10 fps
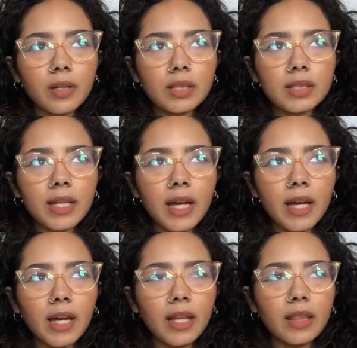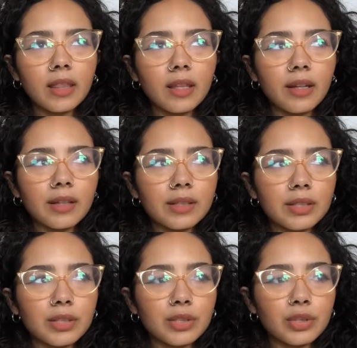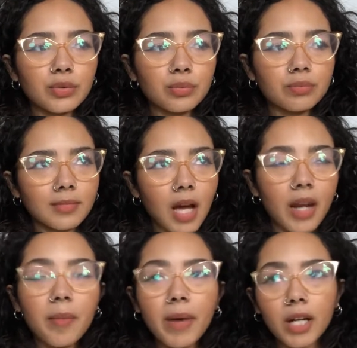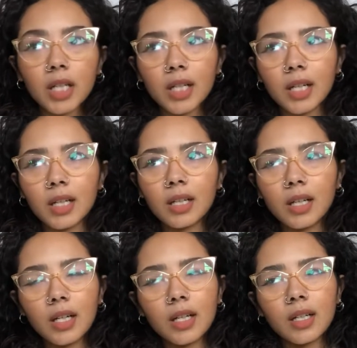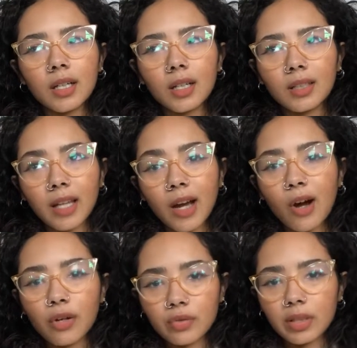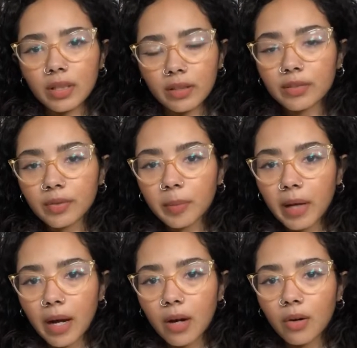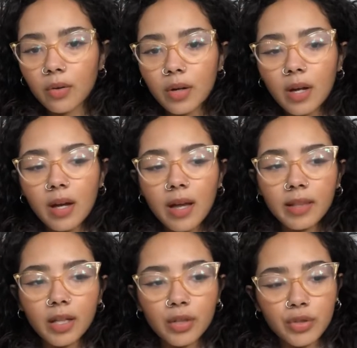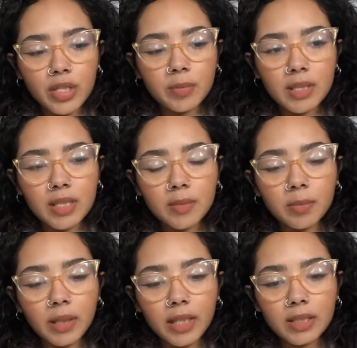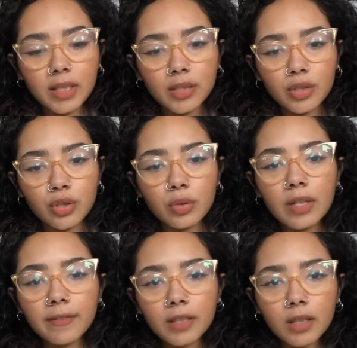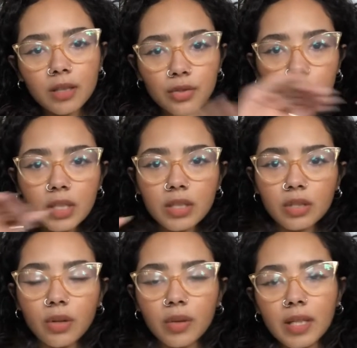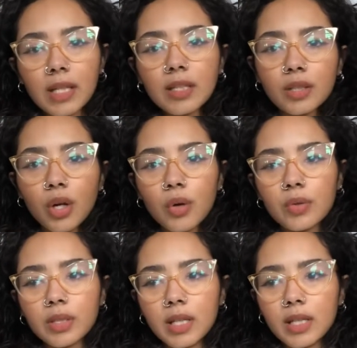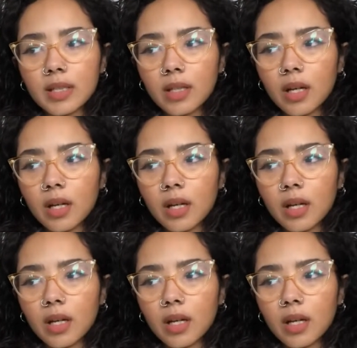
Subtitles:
set in America, like 100 years from now, and the country has been split into 2 different countries. So on the East Coast is